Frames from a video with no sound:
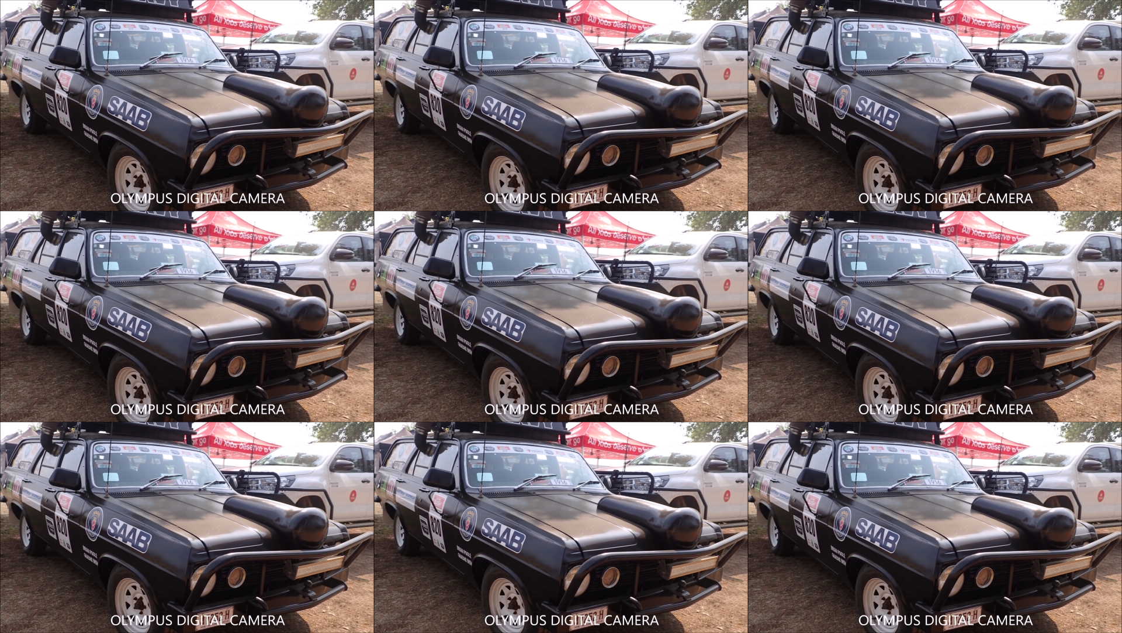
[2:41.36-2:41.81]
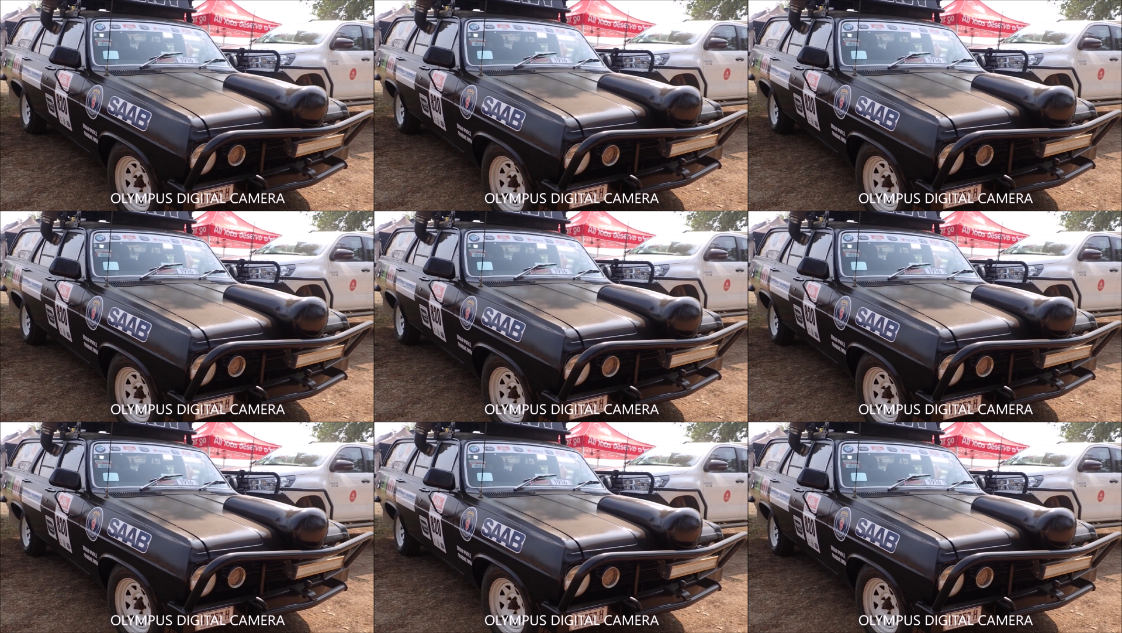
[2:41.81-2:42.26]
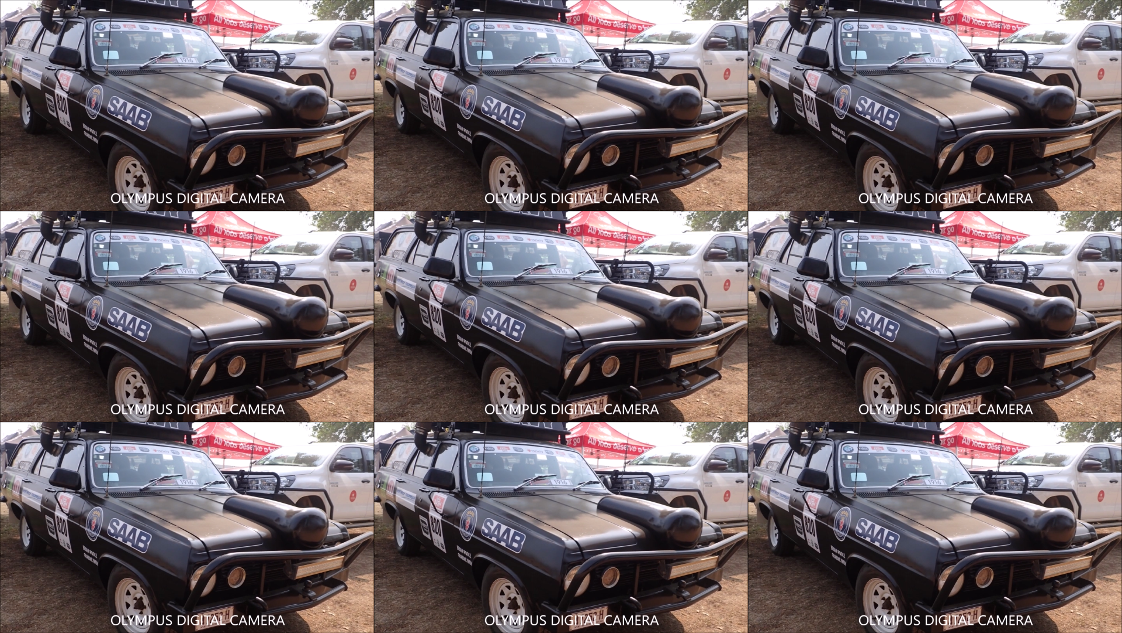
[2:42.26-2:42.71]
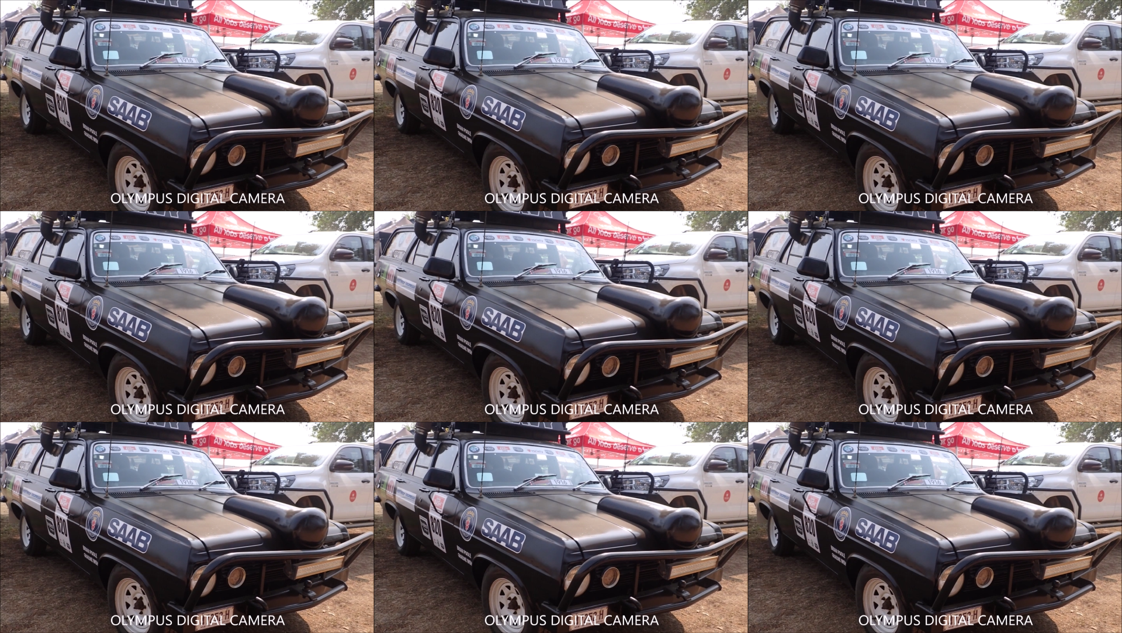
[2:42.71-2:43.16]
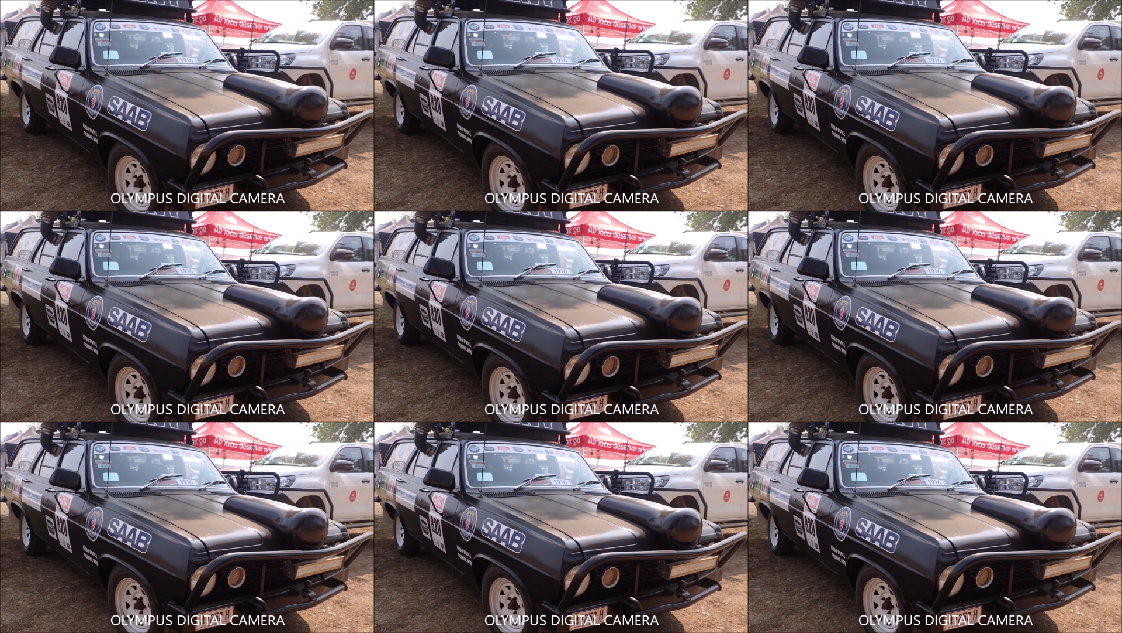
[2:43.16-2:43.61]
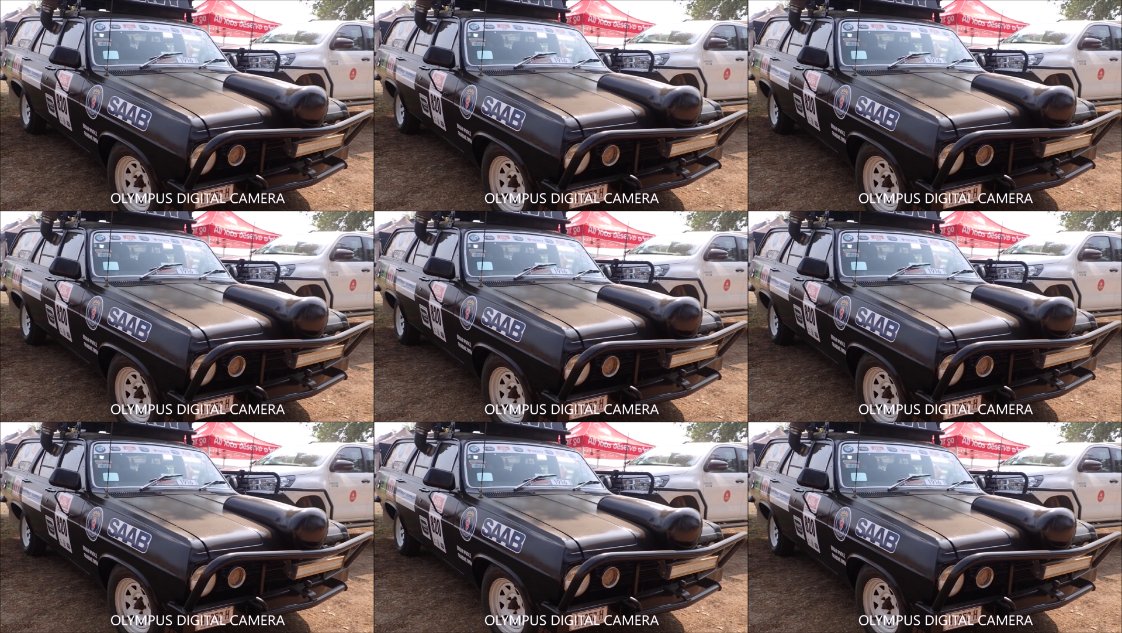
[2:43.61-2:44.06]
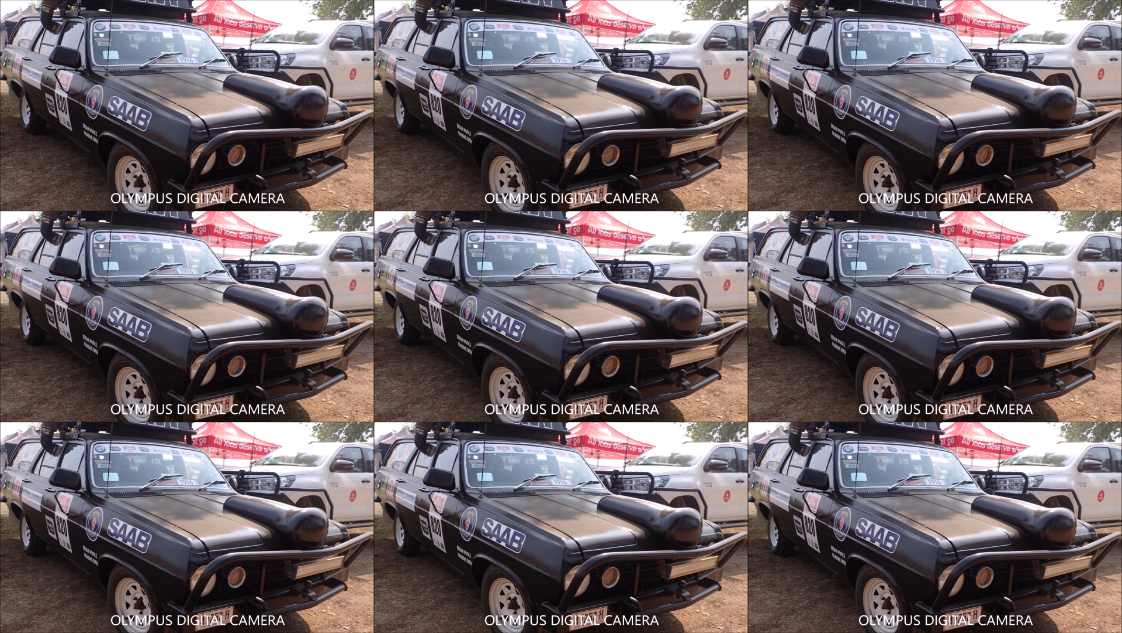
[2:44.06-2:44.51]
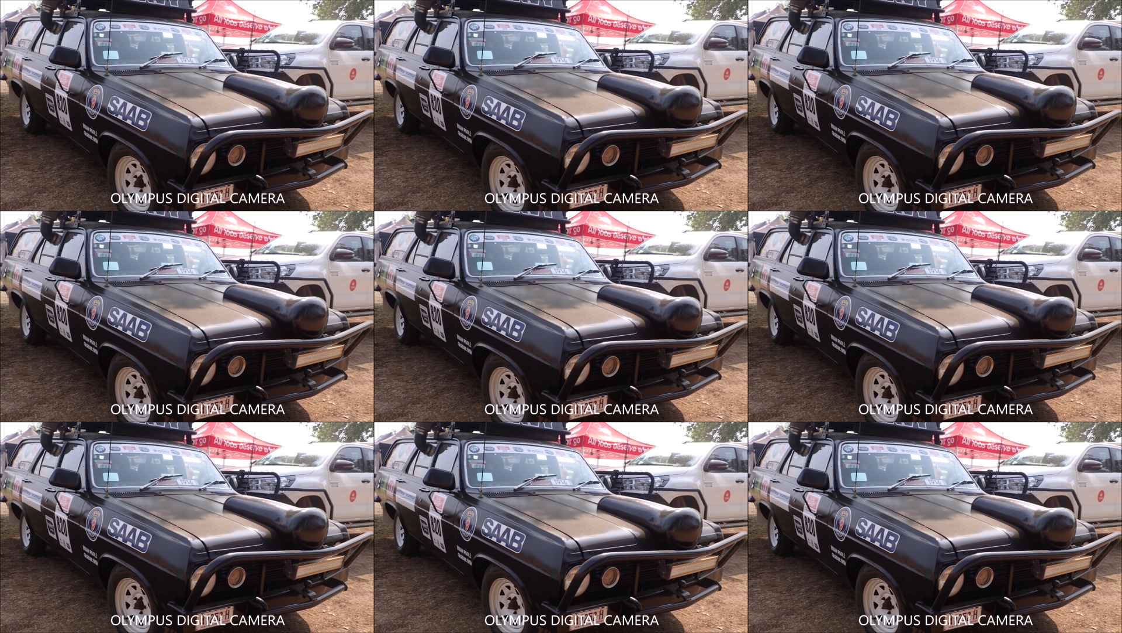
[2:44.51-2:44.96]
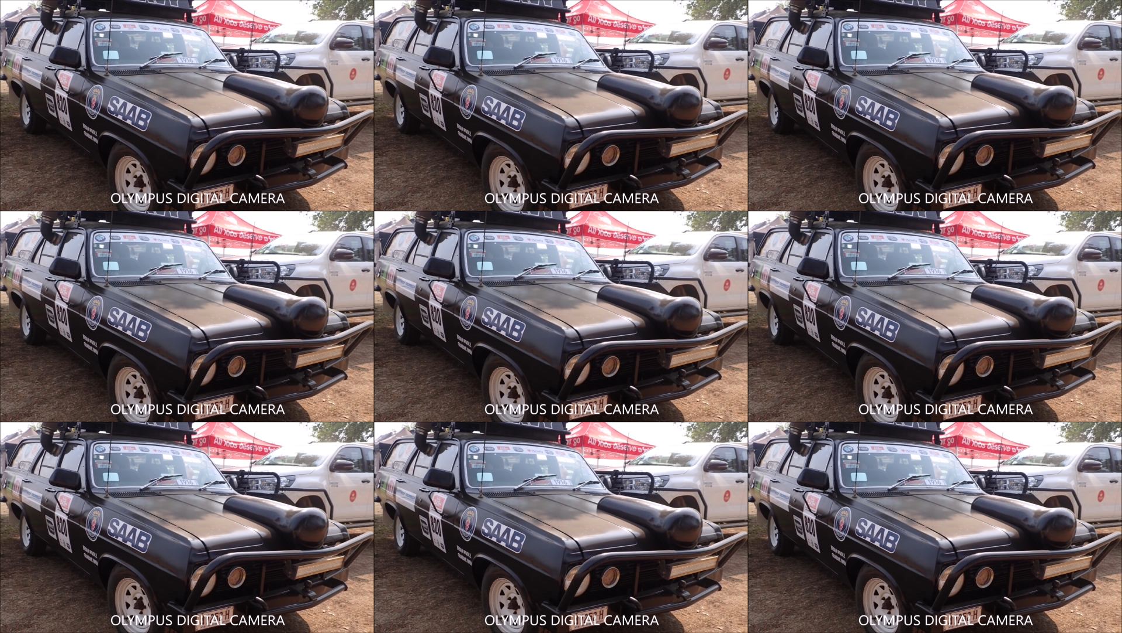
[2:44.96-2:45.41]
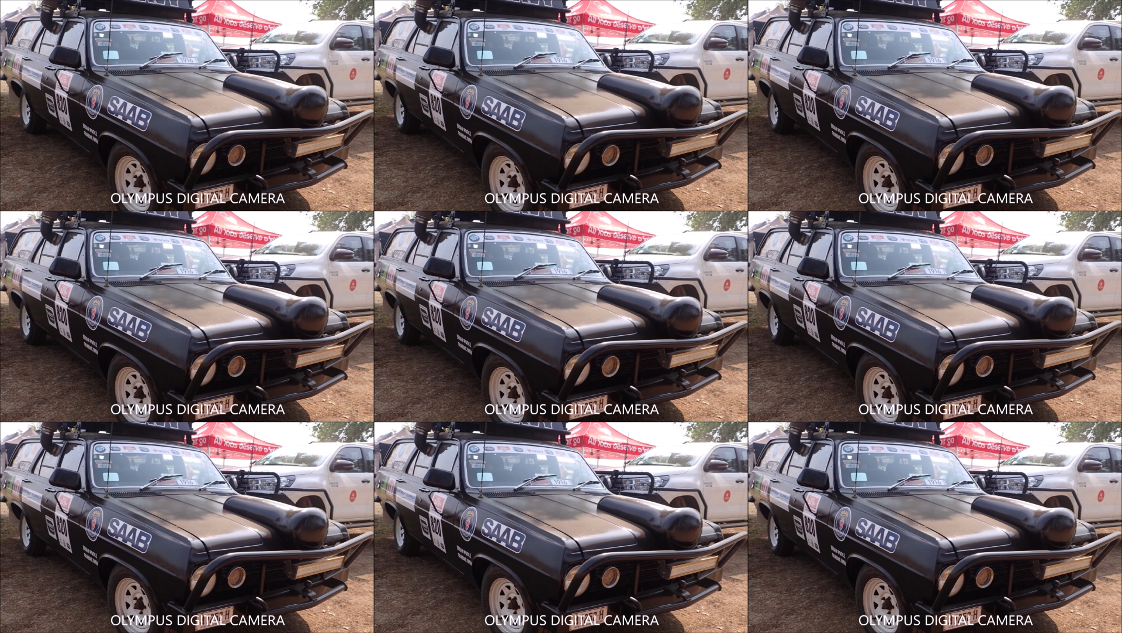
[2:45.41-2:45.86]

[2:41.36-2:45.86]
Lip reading: No face is visible, so there are no lips to read.